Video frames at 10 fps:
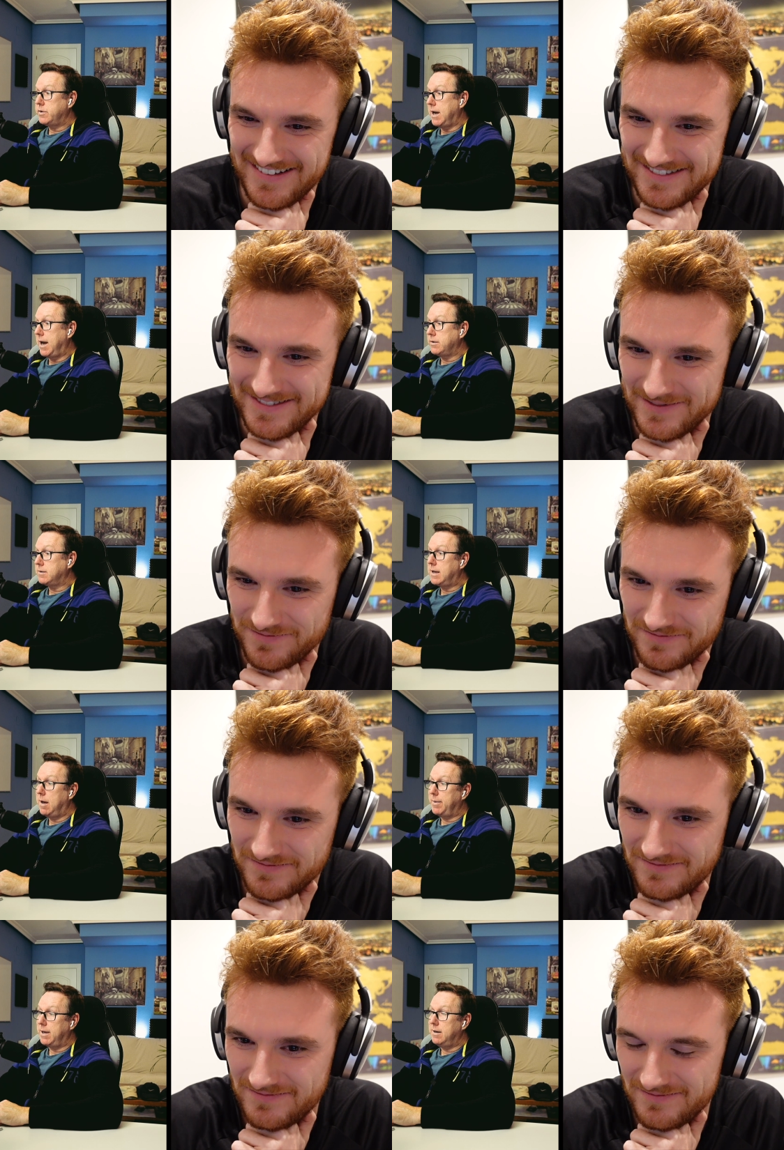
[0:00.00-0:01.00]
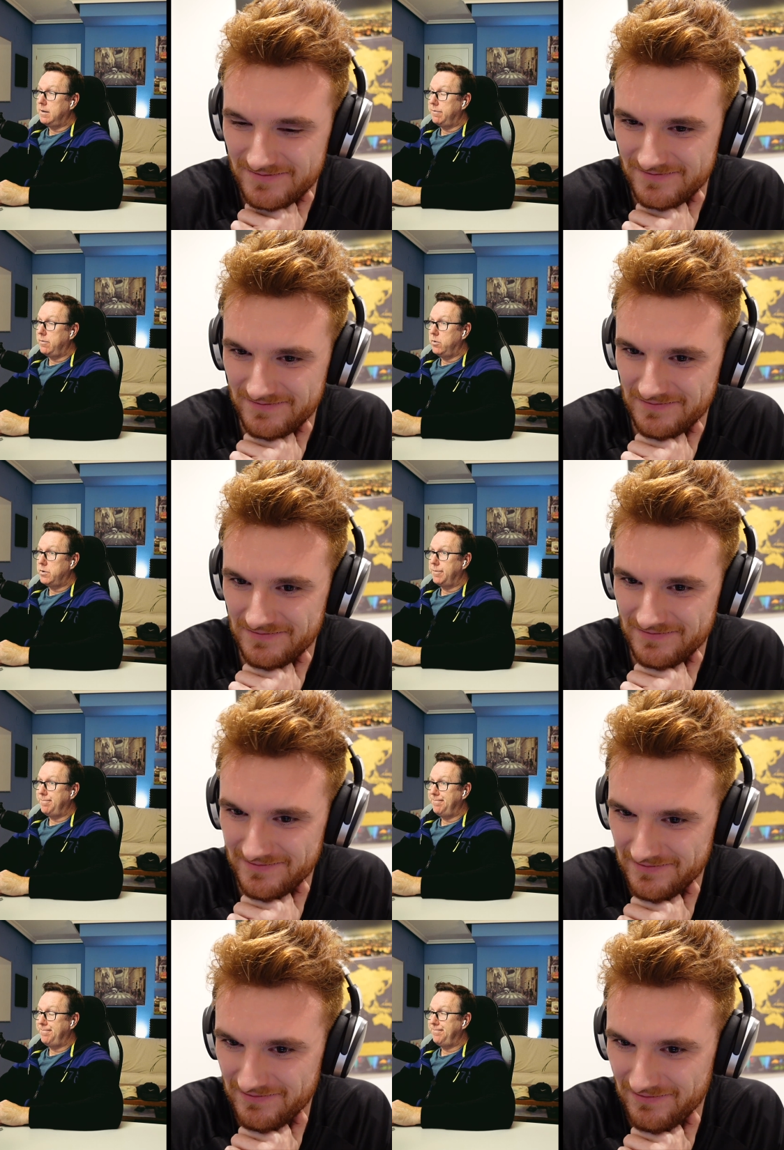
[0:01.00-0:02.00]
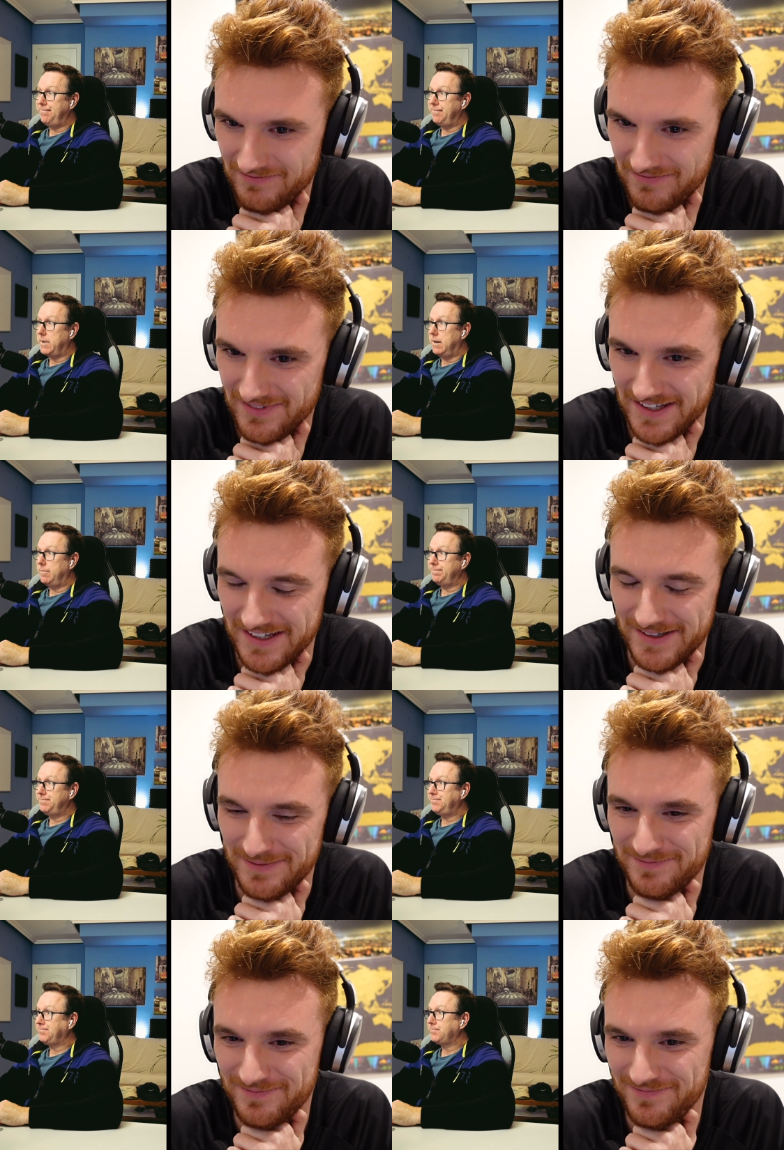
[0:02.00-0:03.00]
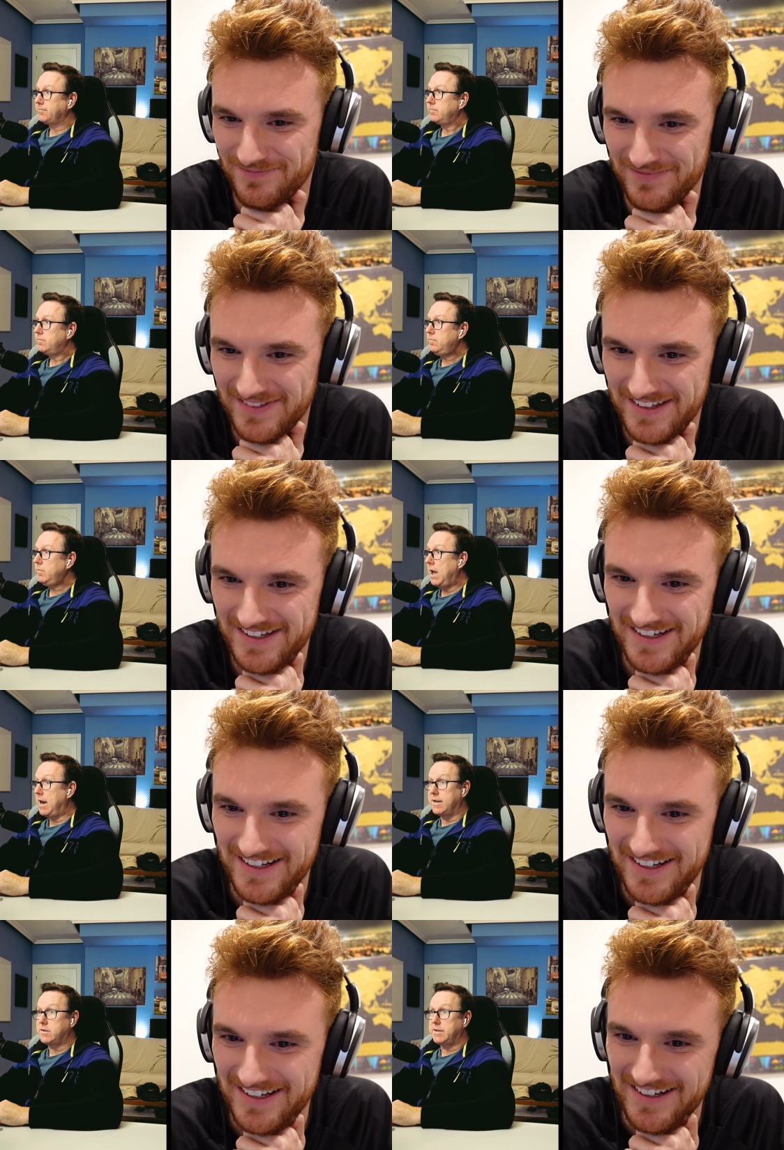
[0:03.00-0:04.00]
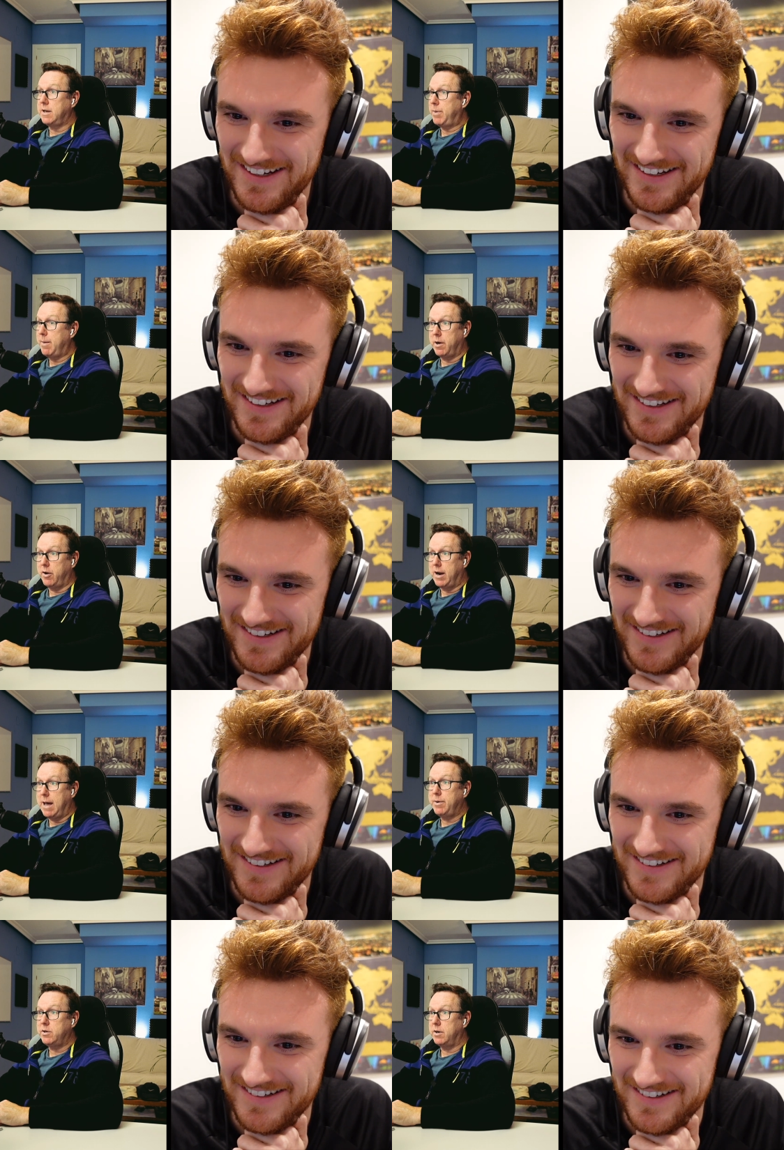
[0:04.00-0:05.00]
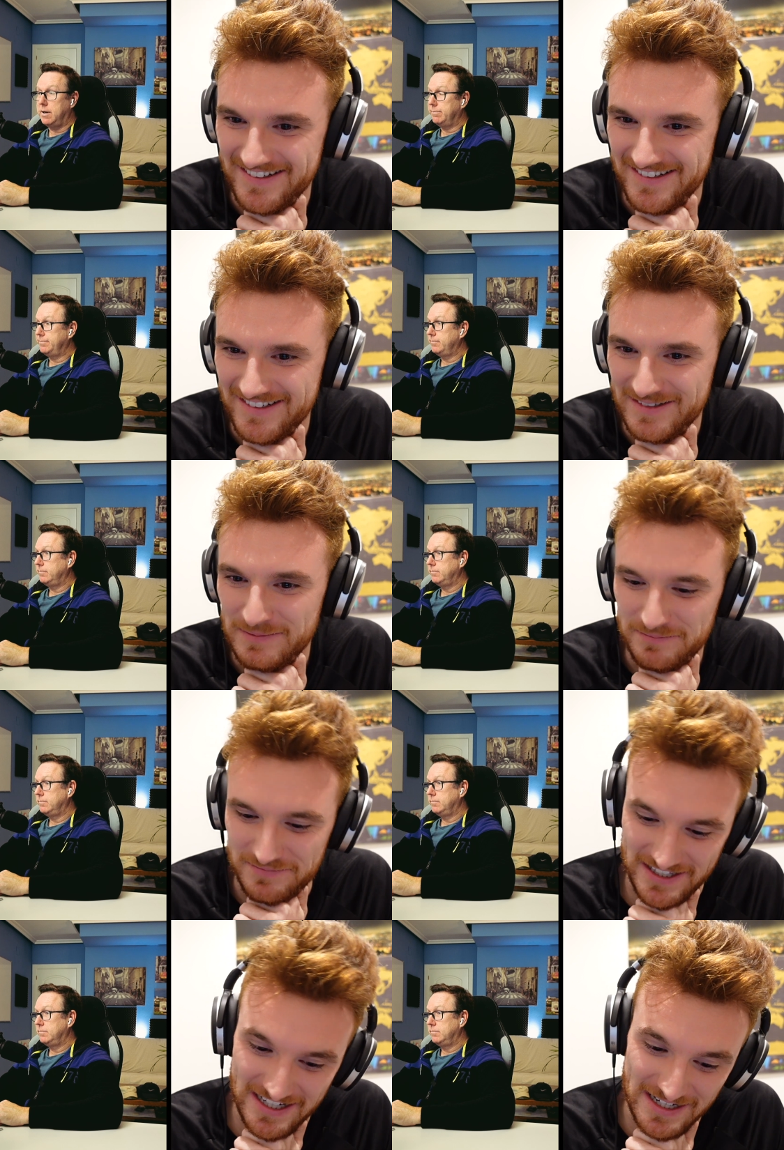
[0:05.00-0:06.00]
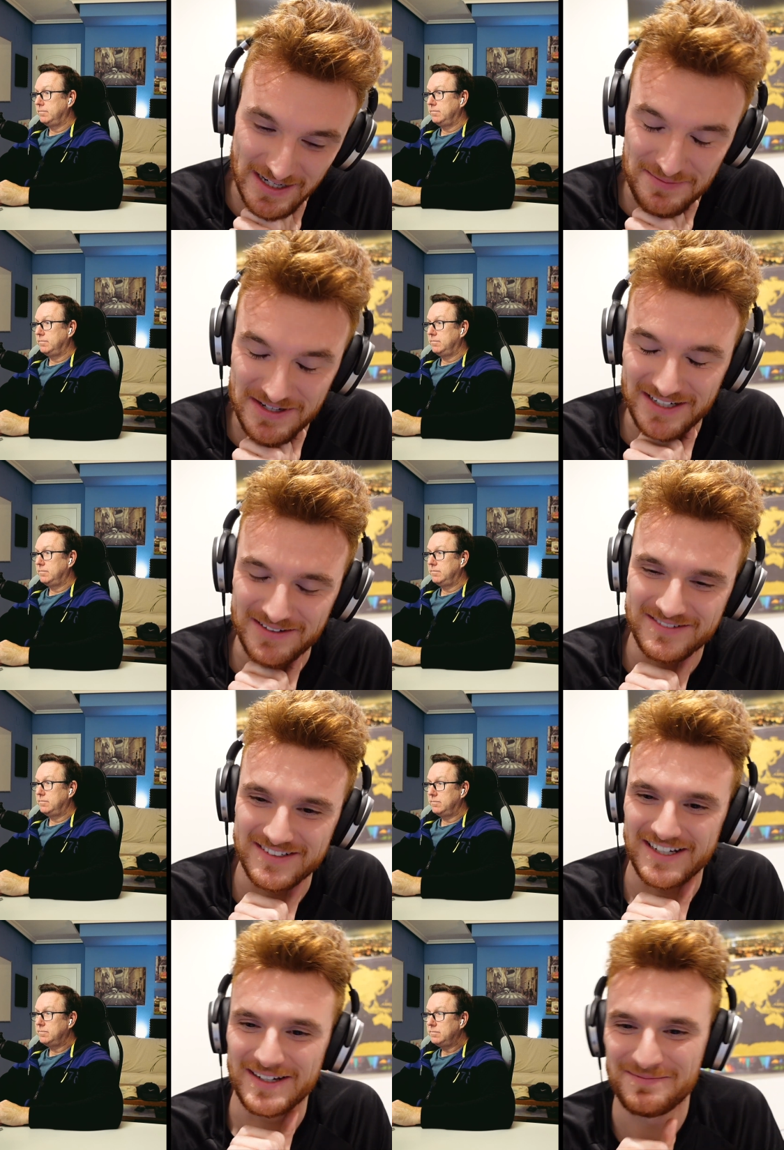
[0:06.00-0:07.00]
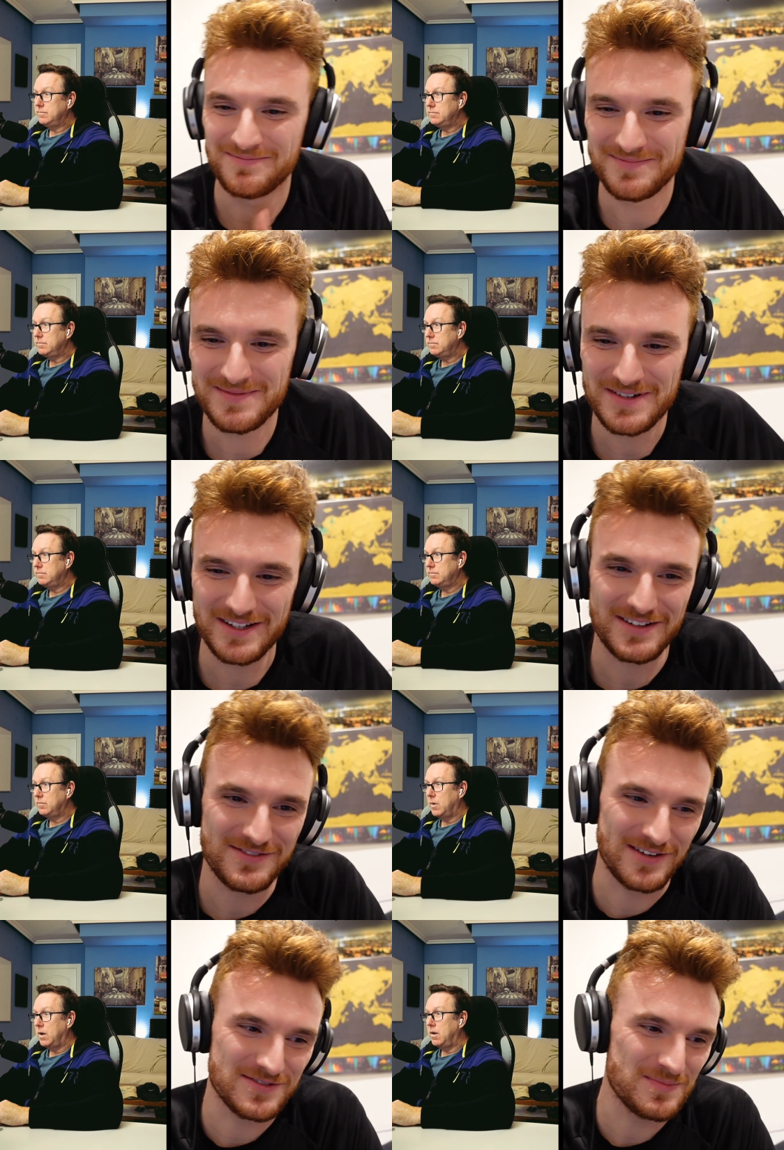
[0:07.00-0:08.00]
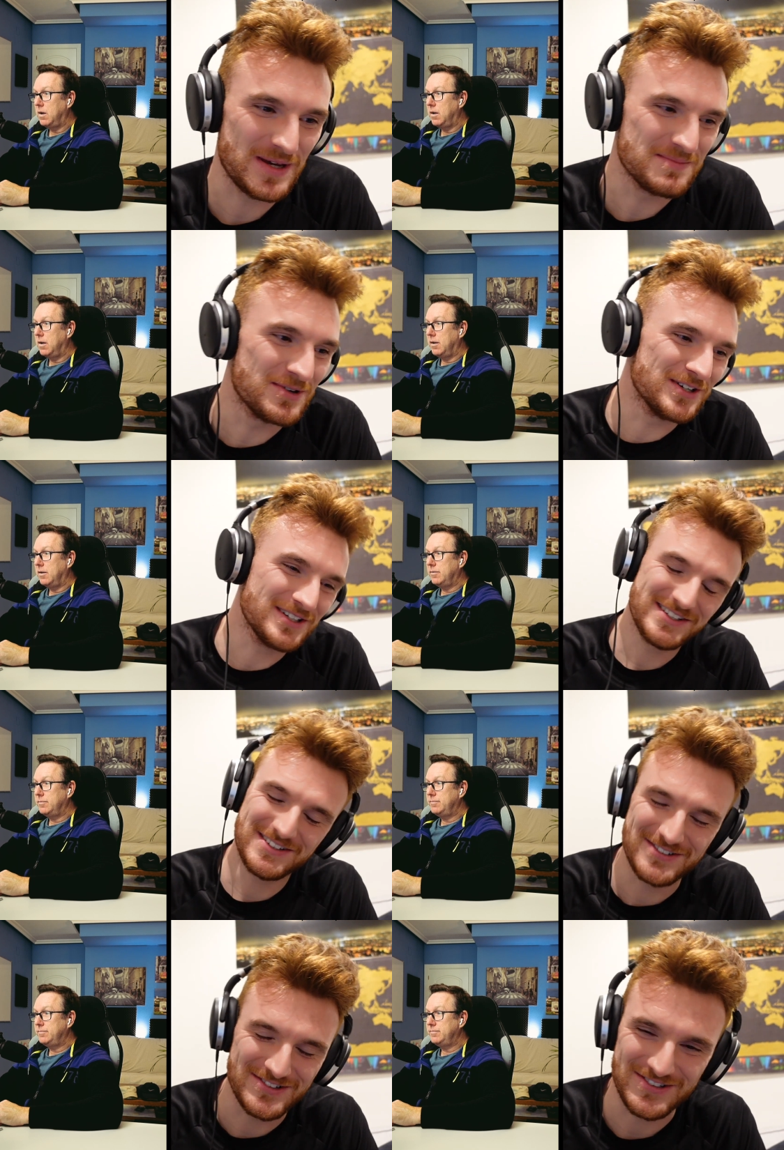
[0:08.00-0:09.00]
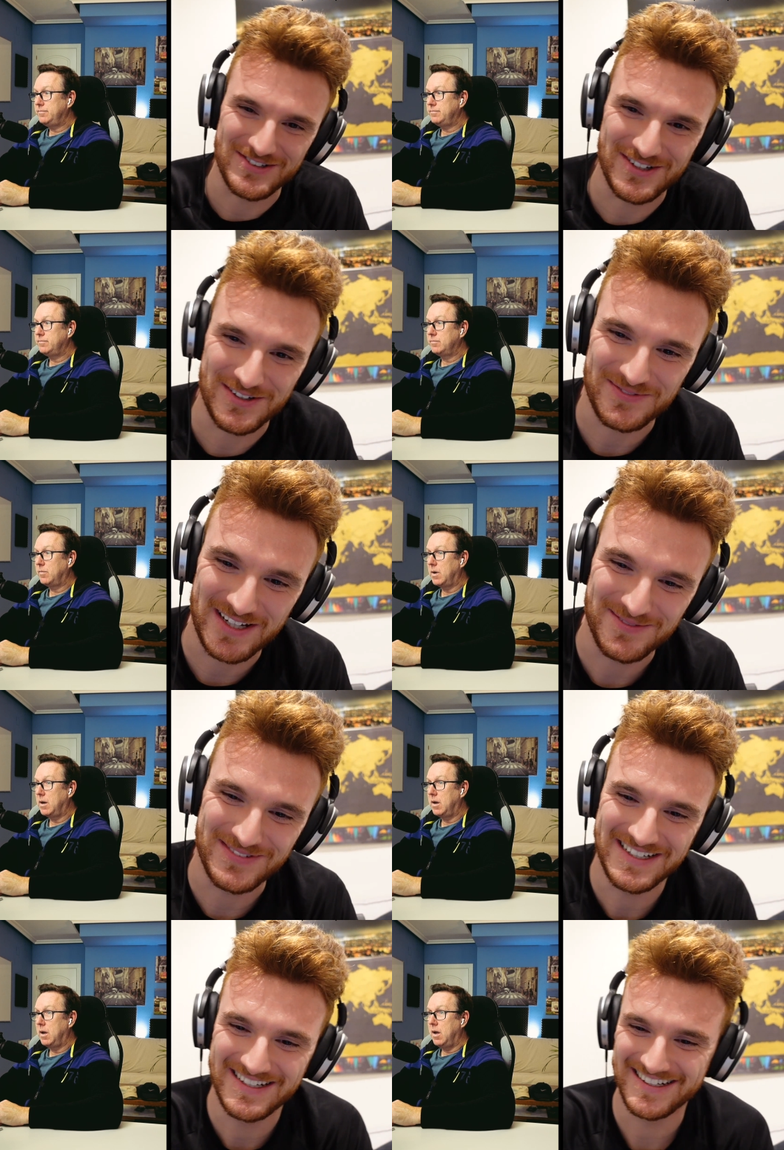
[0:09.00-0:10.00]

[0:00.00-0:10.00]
Speaker 1: charges coming in in the future. Mm-hmm. Yeah. yeah. And as I said, people are not happy, John.
Speaker 2: Yeah, I mean, yeah, if you have to pay more, of course you're not going to be happy.